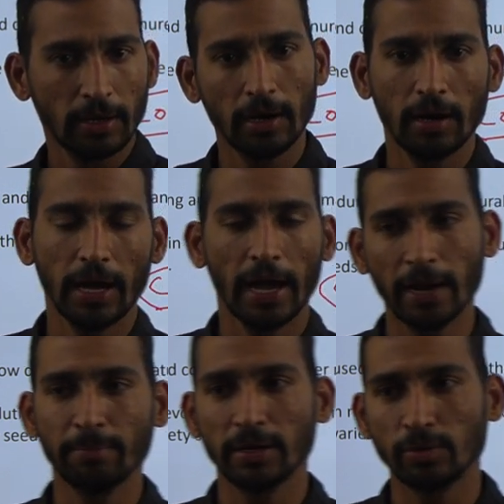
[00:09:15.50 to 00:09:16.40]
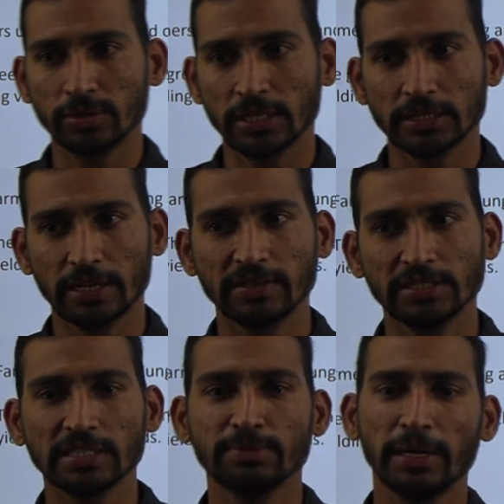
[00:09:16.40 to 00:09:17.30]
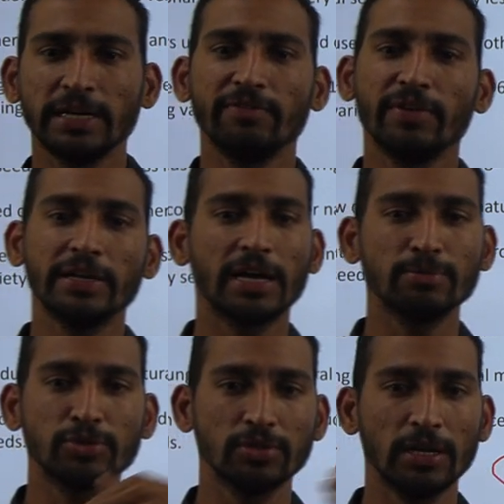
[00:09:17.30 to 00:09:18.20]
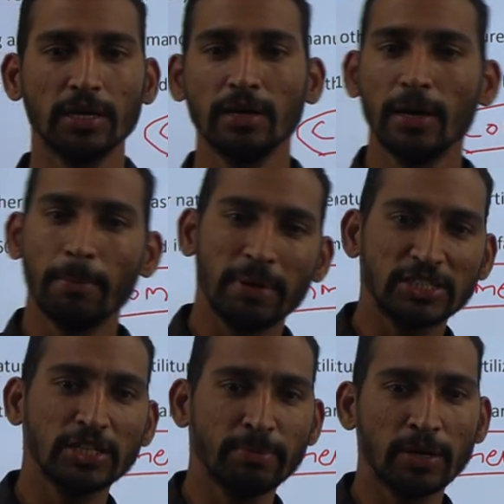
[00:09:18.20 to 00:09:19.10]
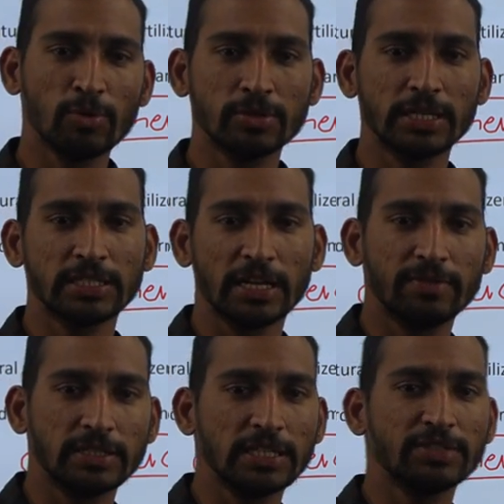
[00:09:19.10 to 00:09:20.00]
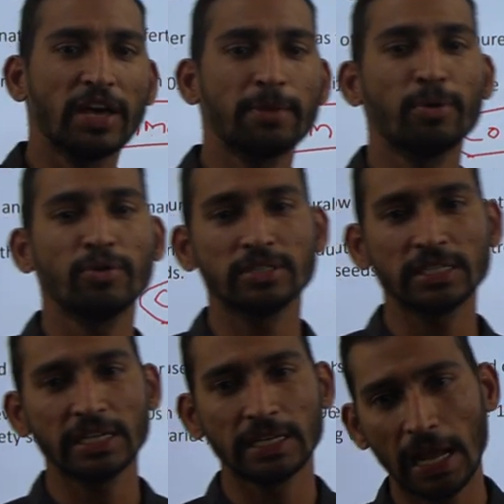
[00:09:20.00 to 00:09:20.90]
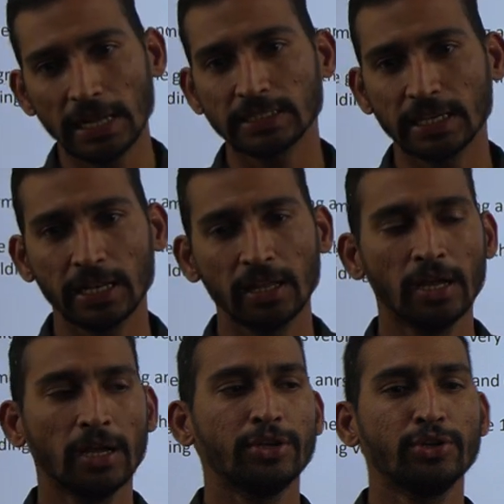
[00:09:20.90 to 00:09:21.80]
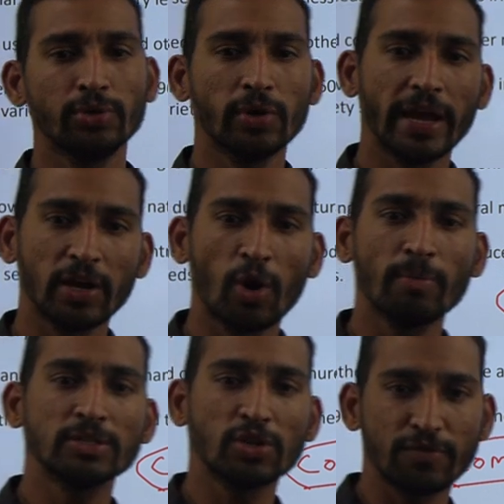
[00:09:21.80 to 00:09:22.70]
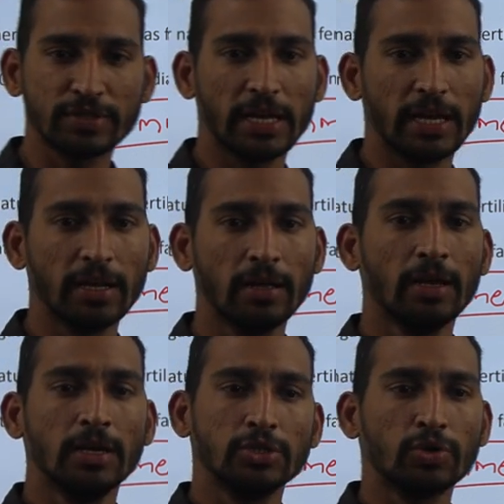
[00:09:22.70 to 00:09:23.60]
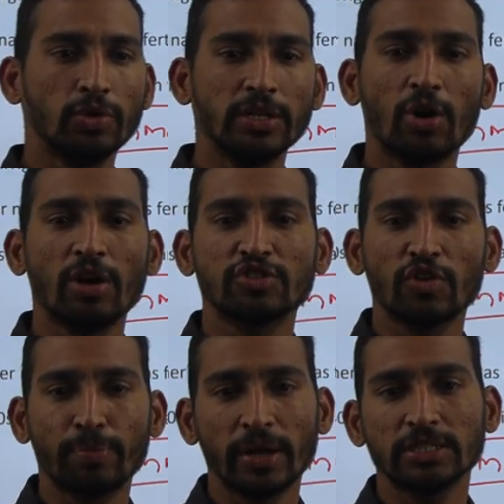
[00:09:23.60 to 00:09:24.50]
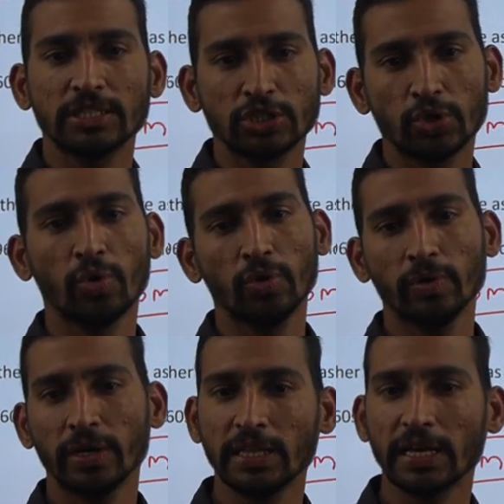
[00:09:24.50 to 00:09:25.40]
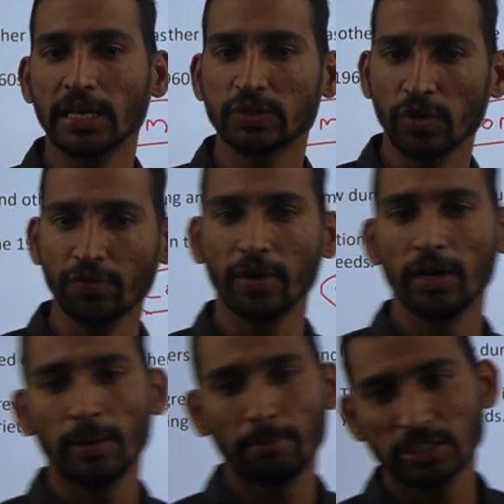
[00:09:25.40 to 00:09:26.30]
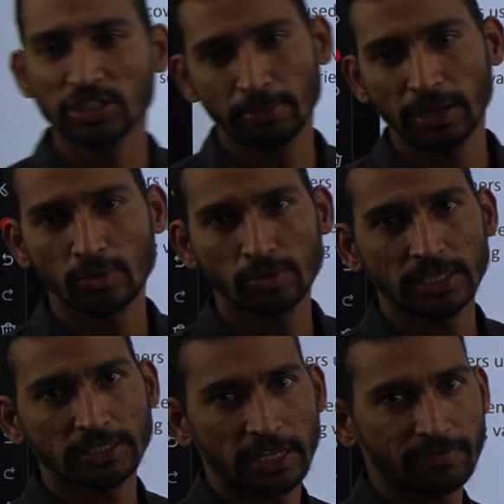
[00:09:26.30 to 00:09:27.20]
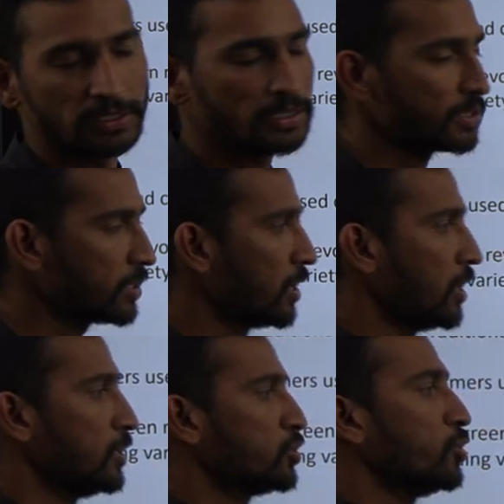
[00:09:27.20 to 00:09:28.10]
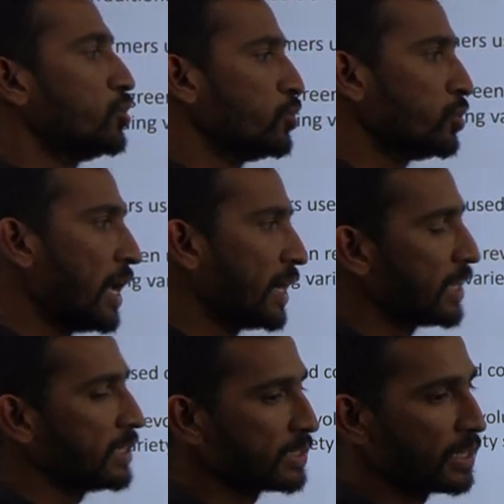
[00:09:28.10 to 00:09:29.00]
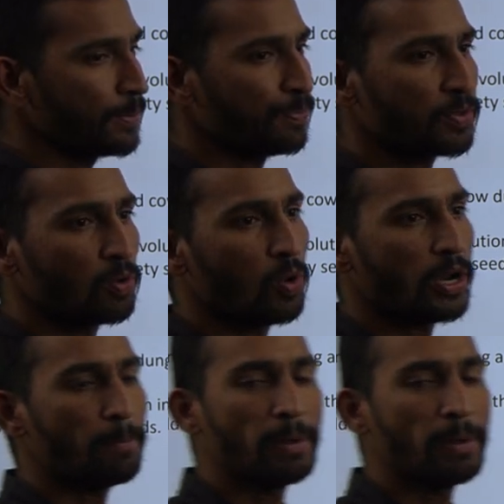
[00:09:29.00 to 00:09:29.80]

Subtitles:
handmade goods and services. But when it comes to the machine made goods and services, we are producing in large scale due to economies of scale. So the cost of production is low in the case of machine made goods and services. So due to that reason, what